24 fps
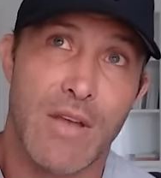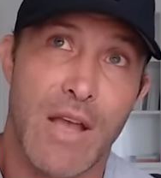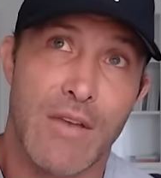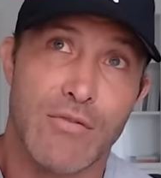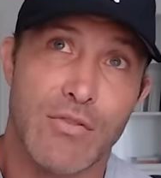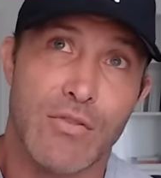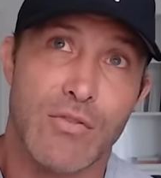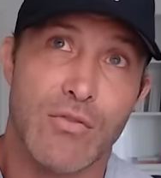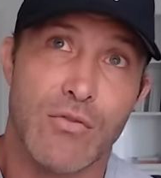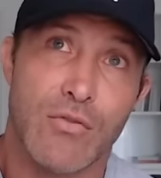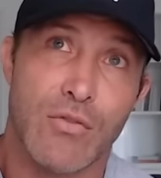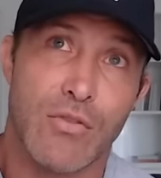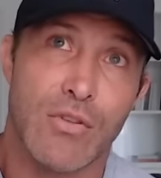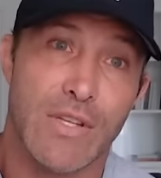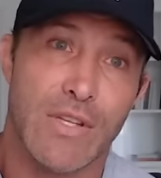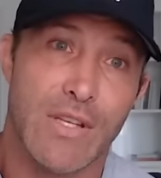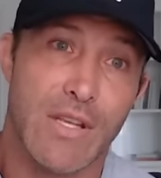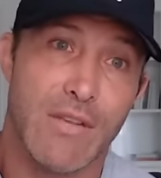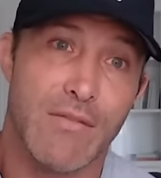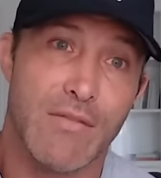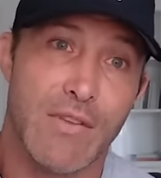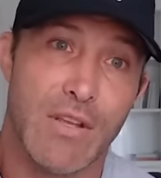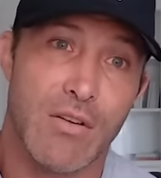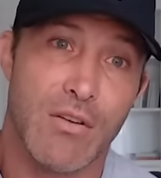afternoon, early
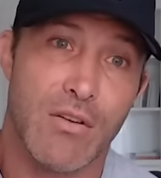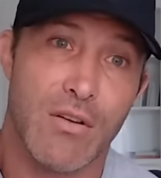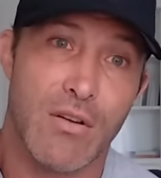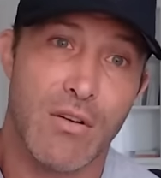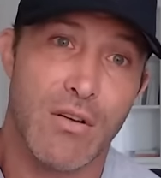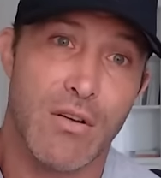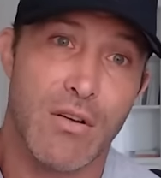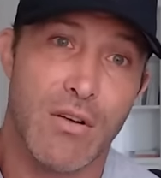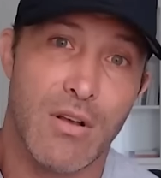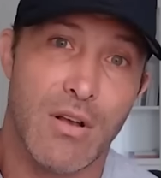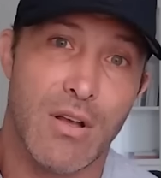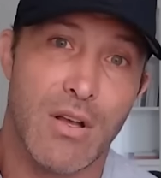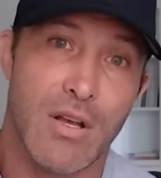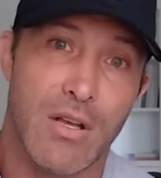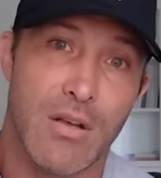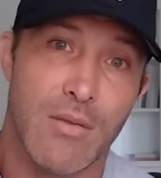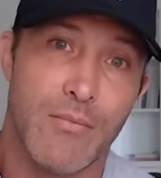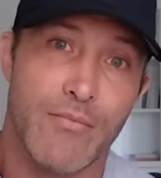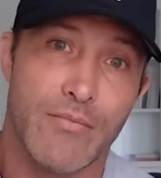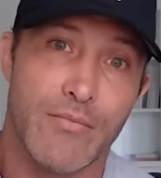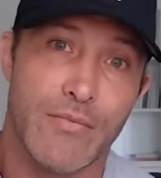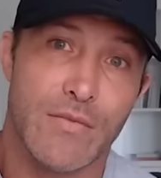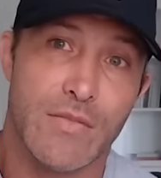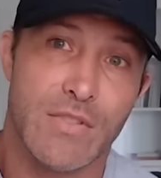evening,
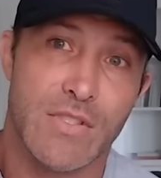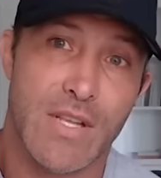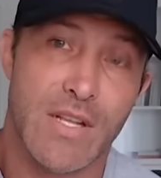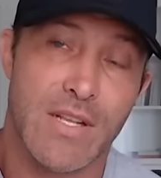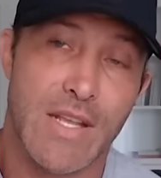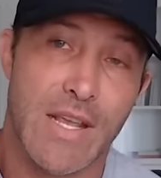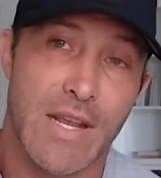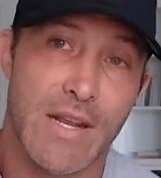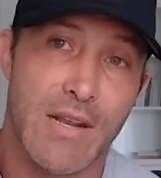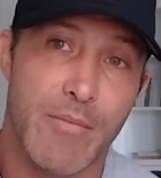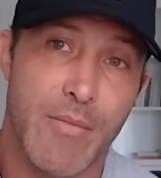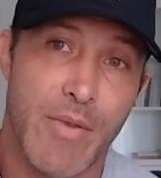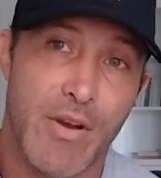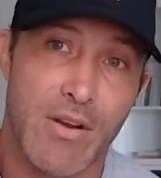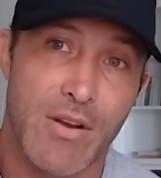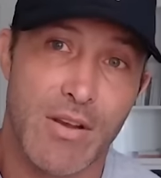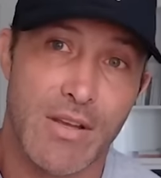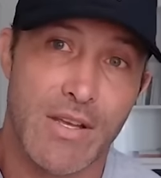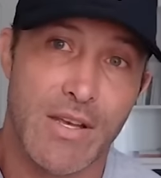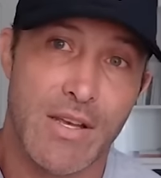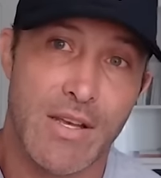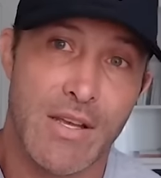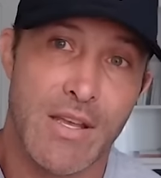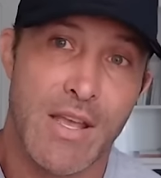Sunday in
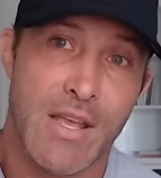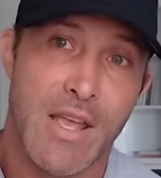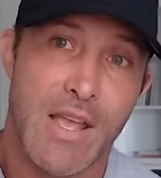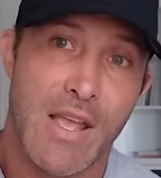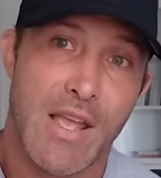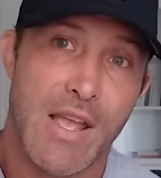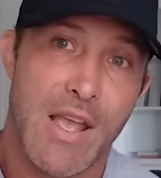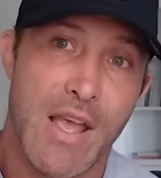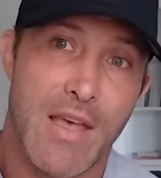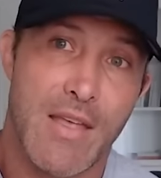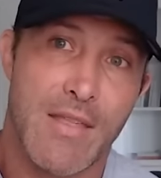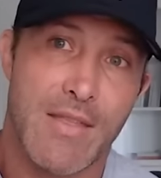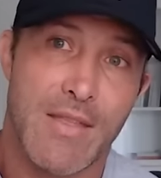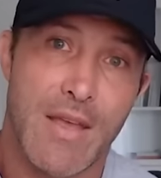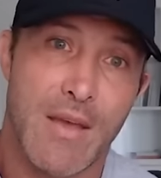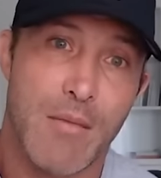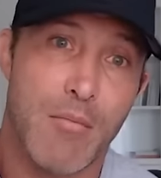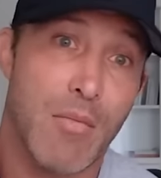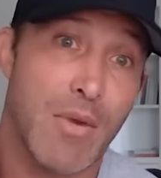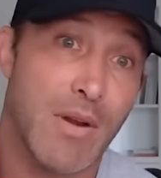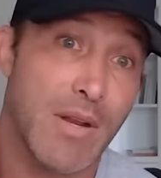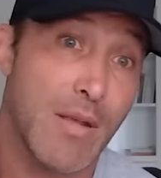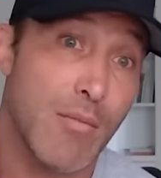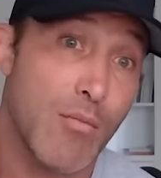America, and then
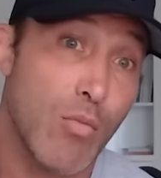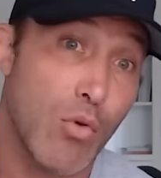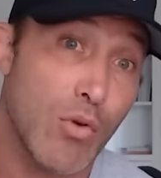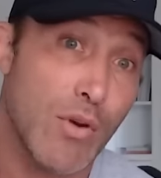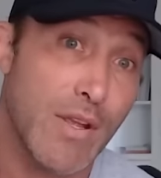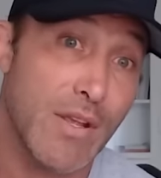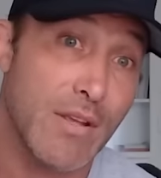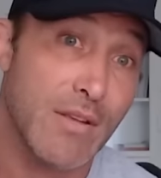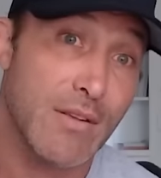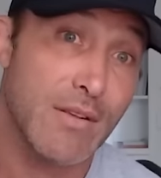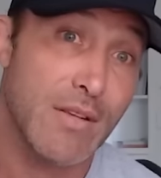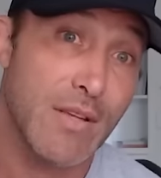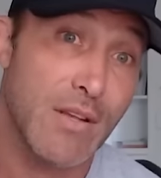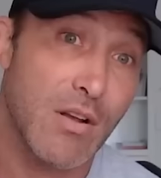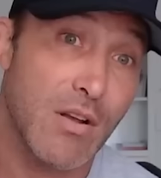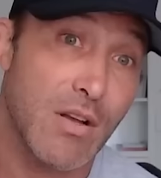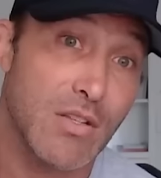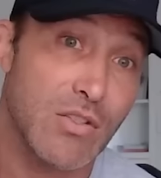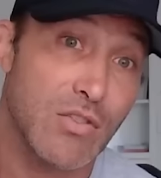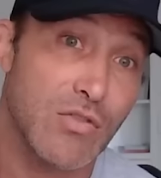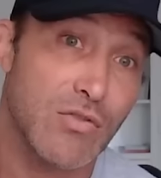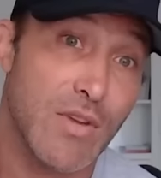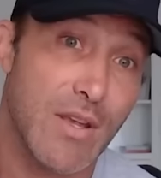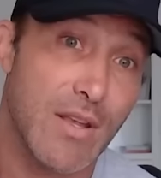Monday morning in
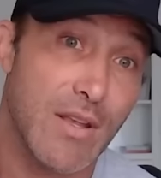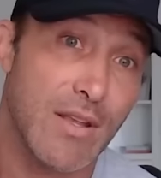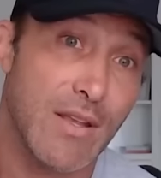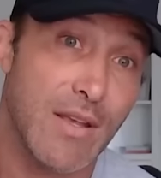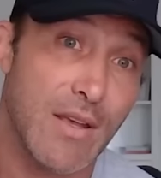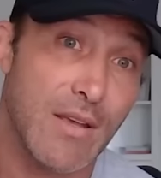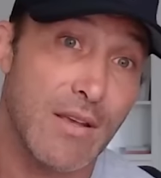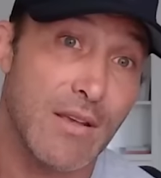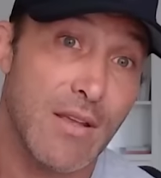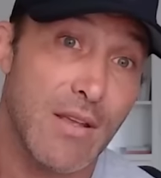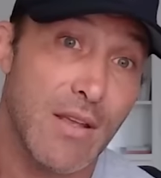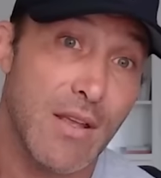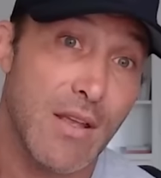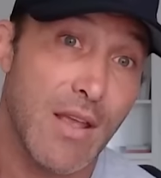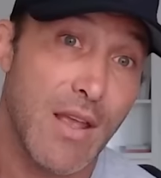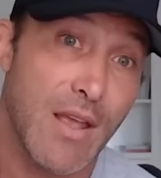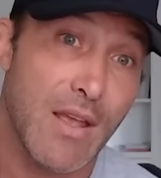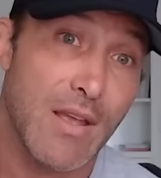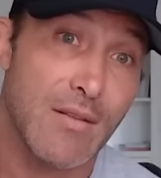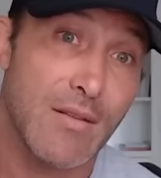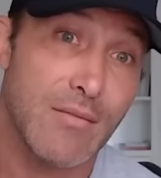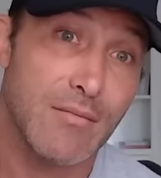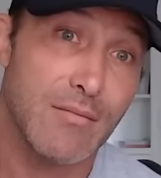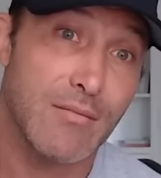Australia
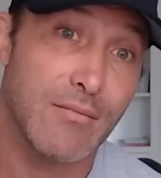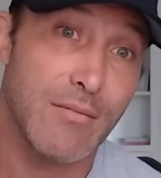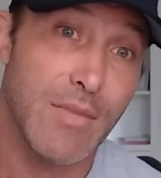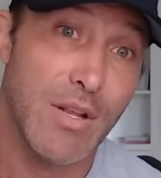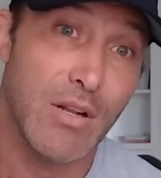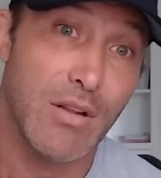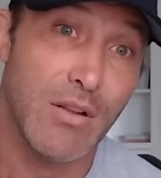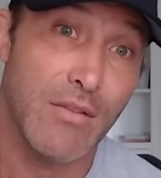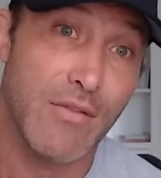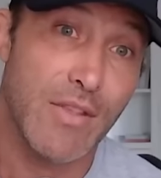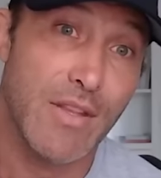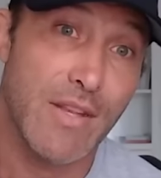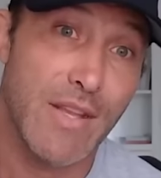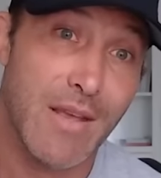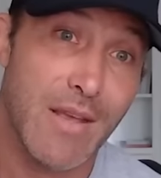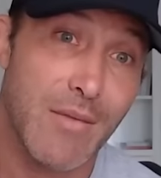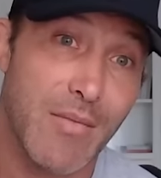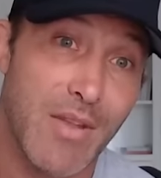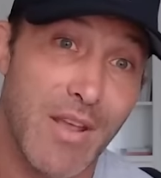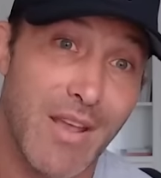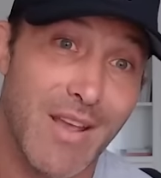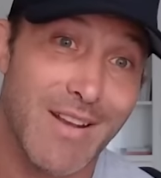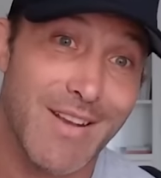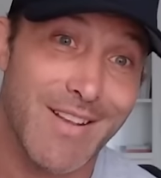and middle of the damn
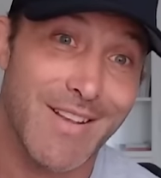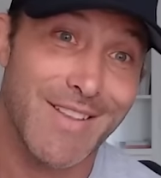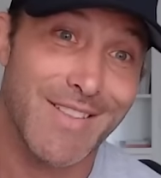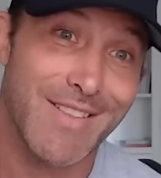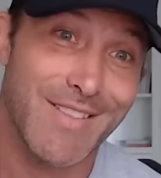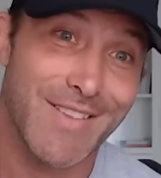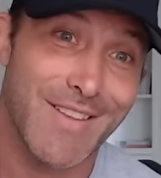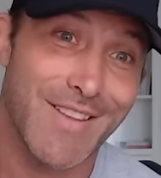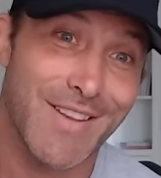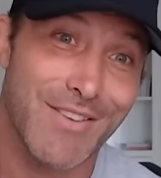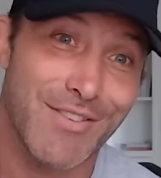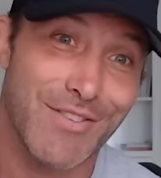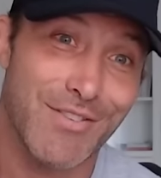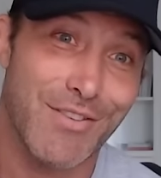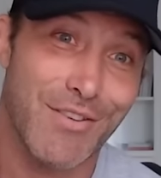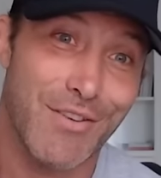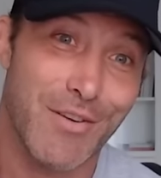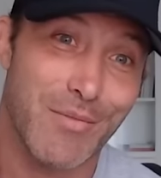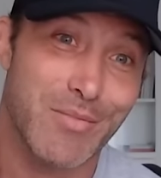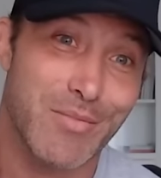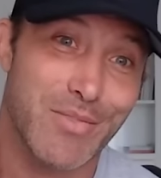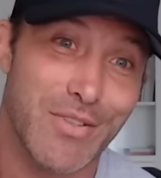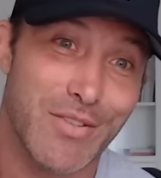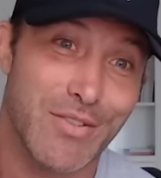night in
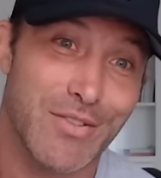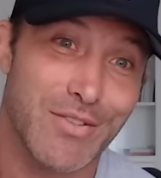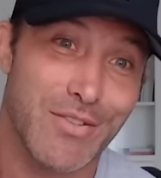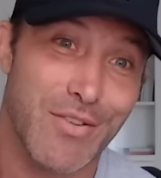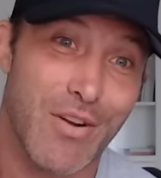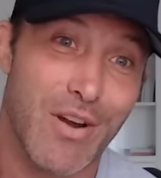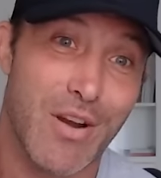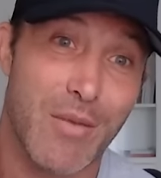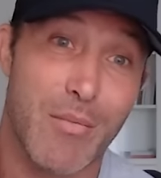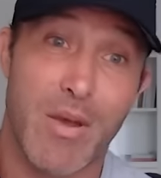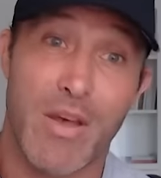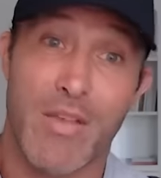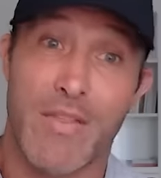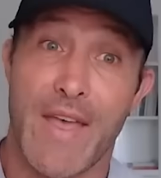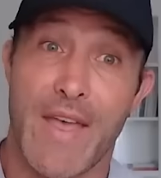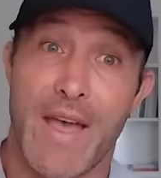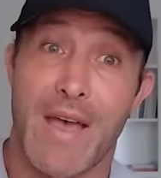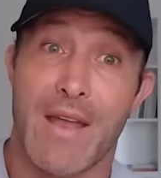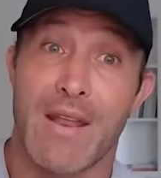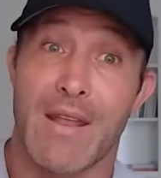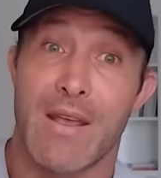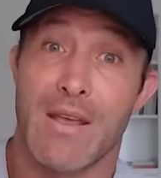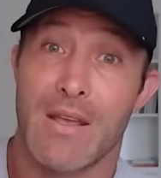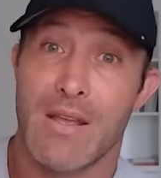Europe. So sorry about
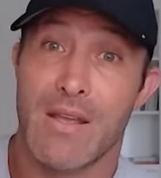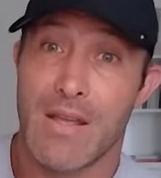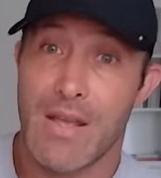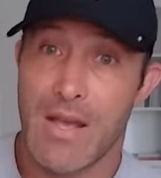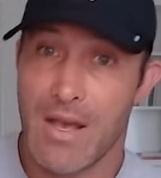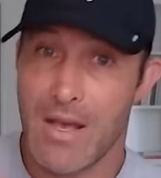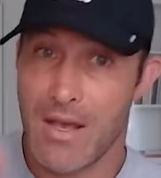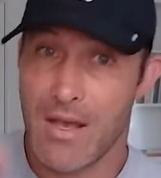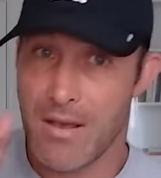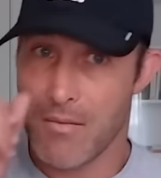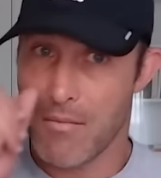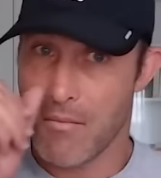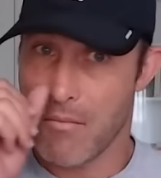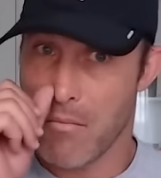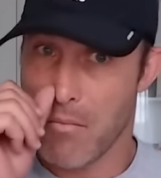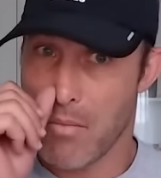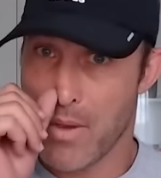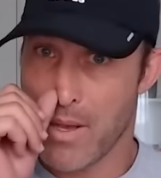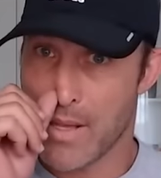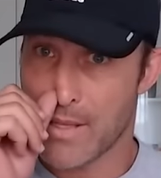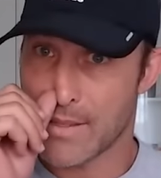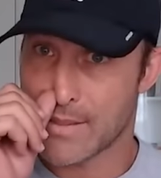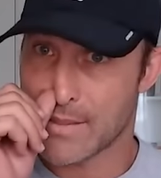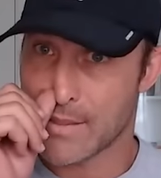that.
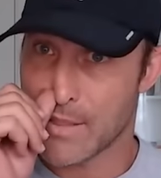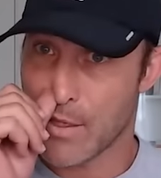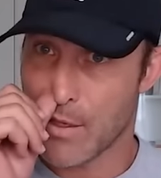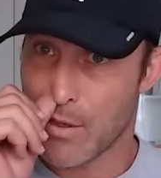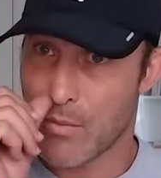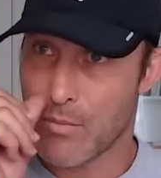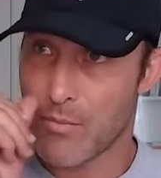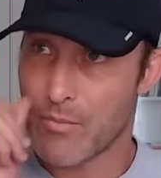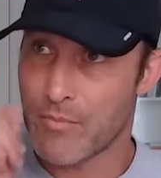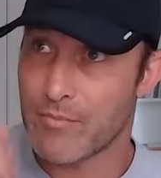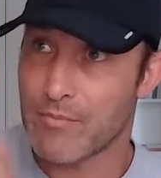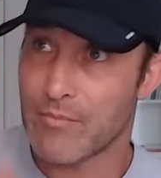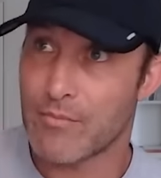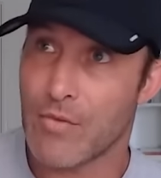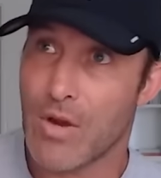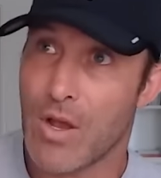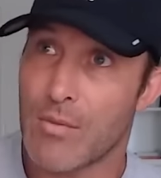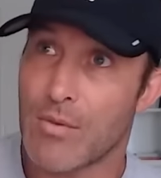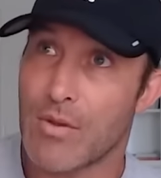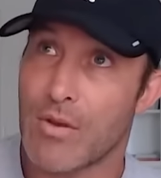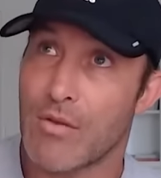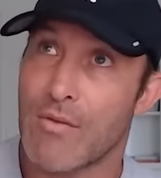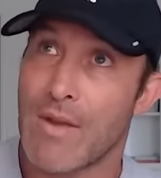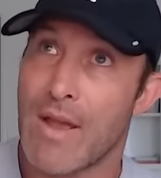But
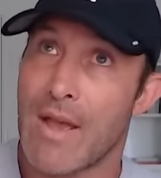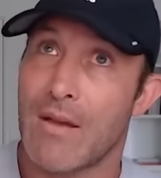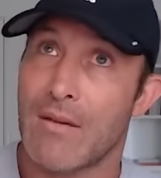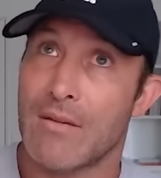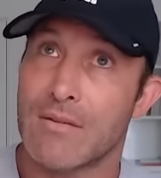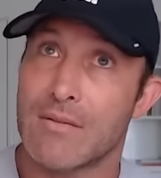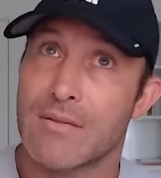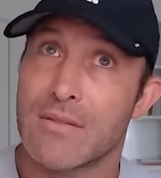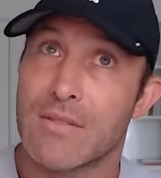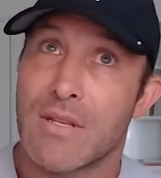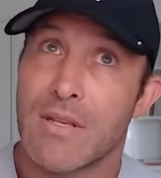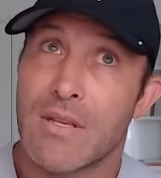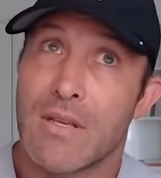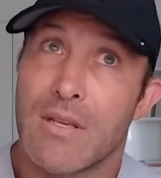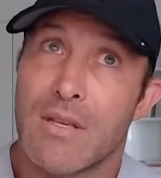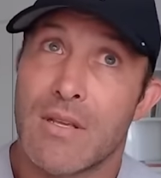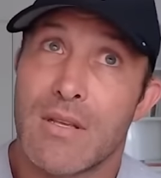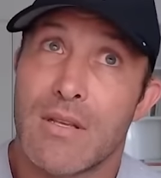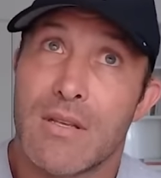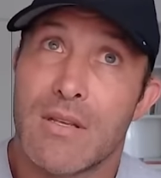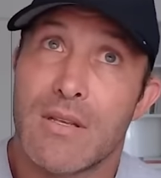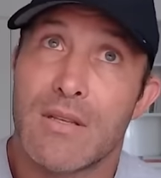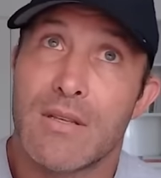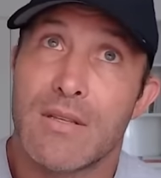probably around
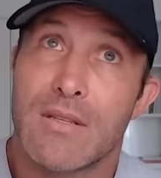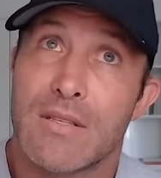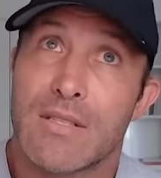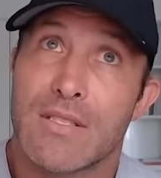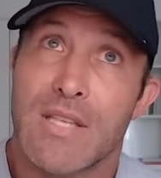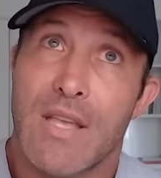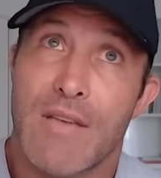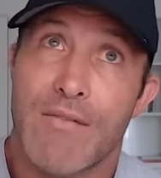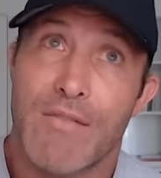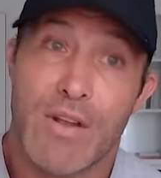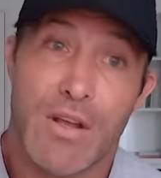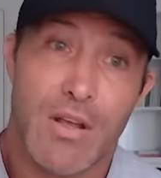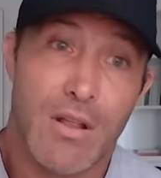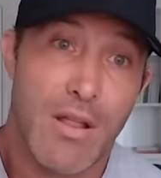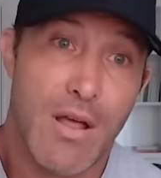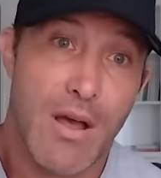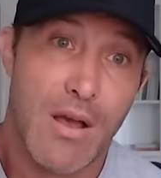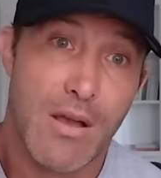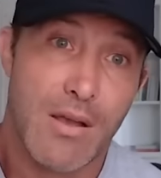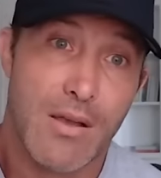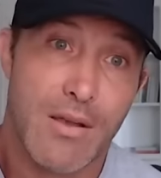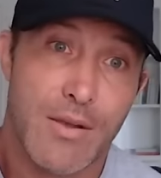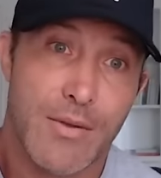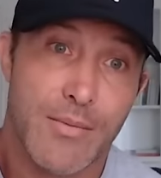7
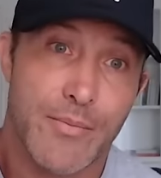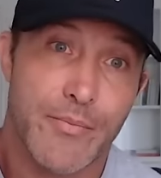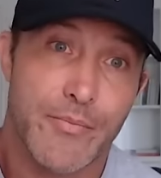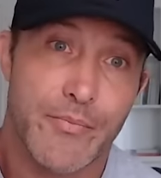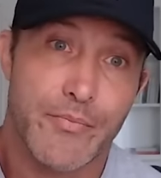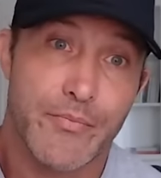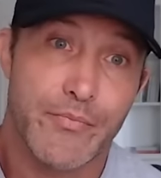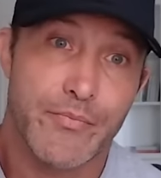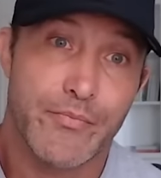o'clock